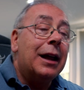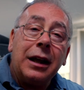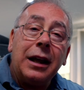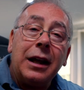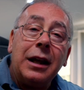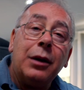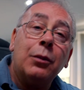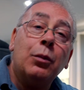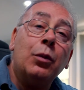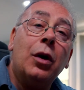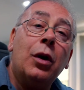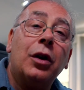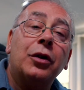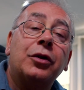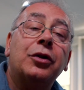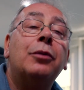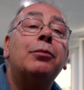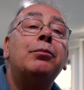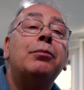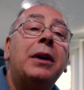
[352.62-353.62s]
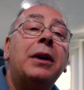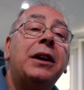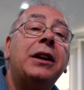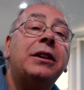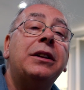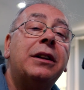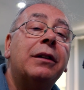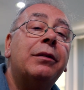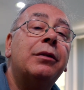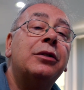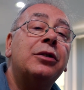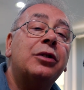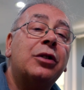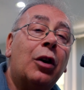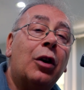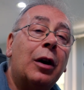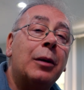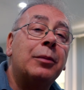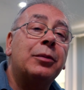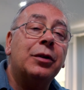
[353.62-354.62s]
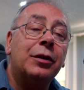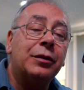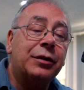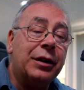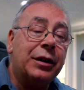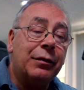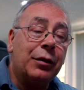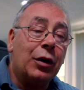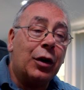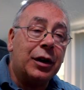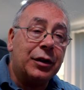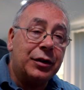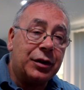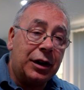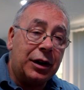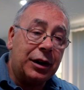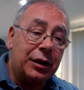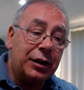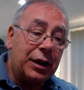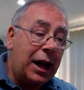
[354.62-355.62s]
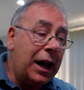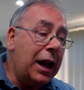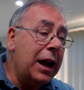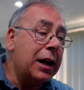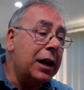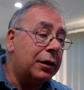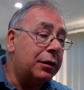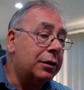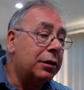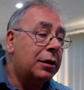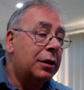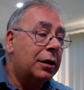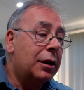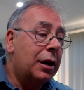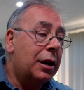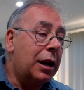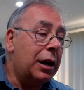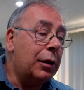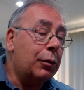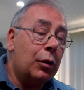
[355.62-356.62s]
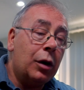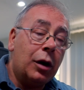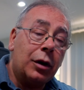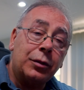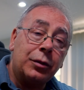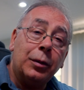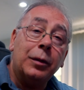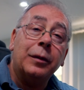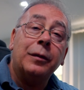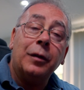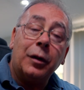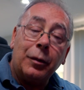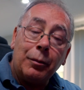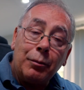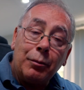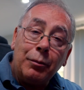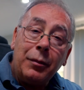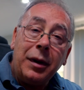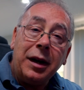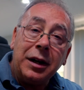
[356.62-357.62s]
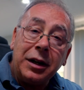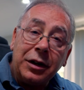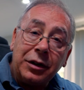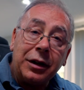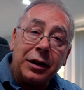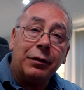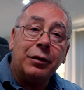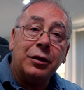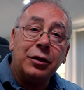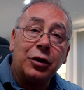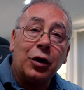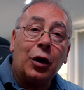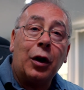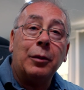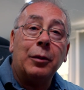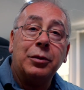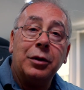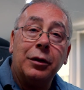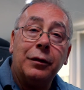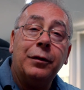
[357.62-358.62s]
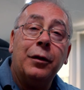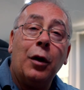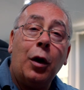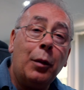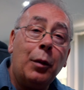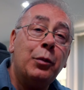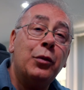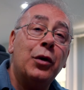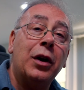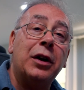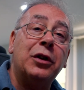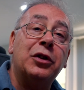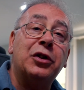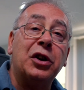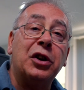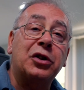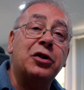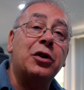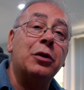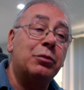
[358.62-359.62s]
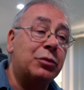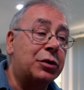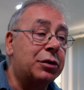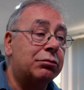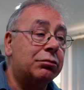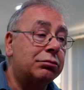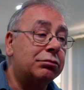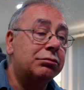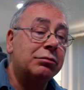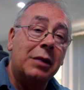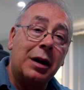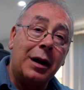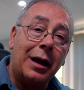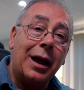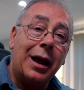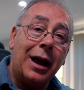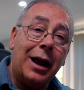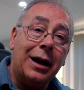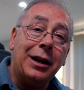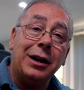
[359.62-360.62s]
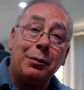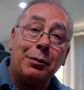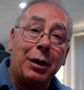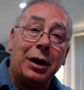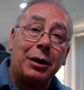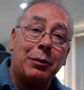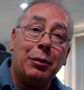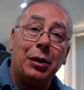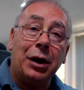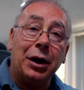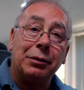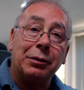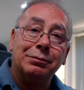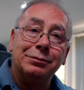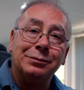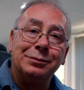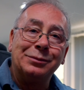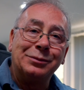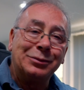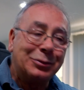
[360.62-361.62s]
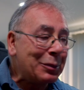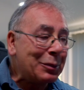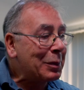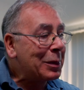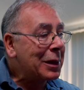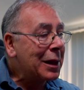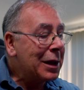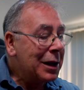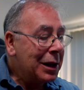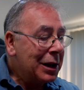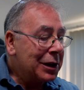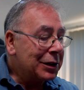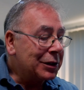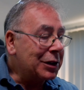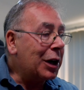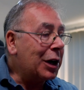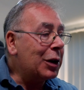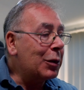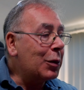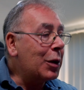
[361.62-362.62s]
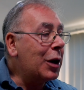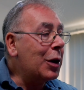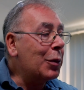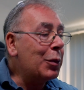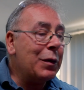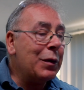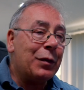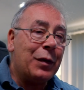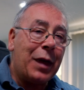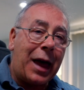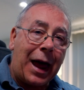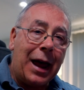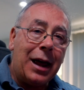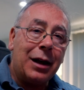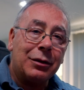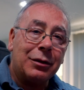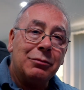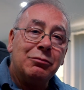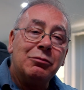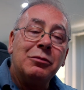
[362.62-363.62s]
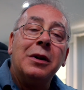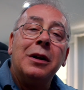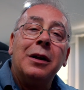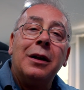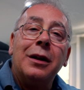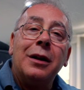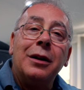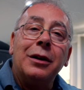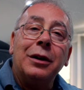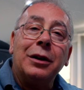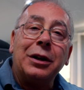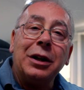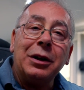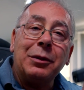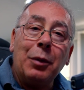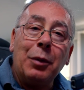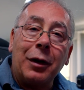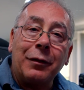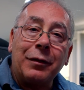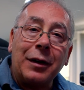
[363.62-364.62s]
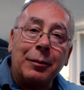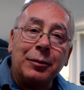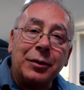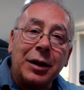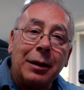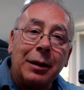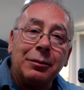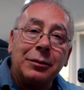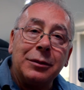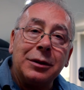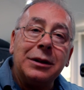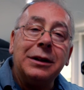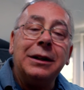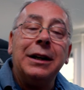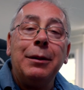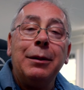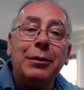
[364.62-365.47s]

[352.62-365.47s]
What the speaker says: It works on many different types of devices and it works with many different types of operating systems. And it's plug and play. So with that, it gets my thumbs up. Let